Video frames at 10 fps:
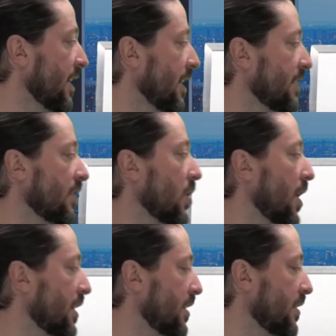is a
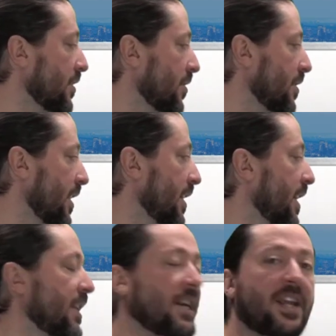lot easier than
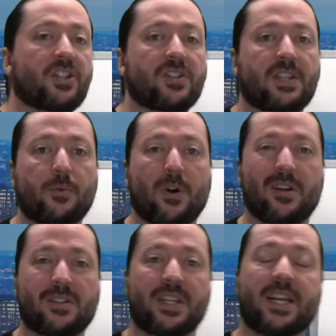in an agency,
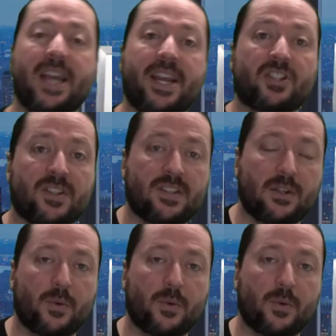whereas in an agency,